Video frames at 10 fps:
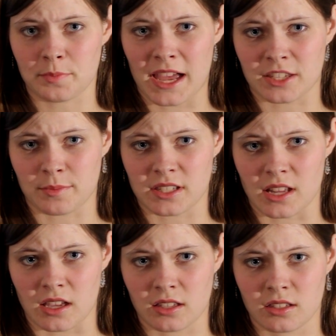past
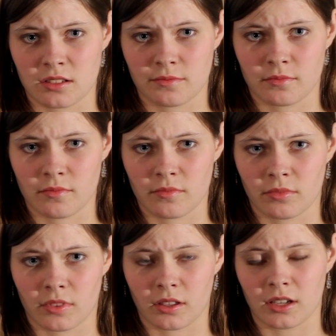mistakes,
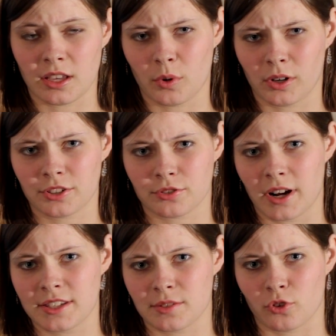and he wanted to
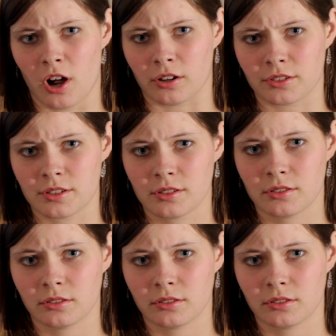right some wrongs.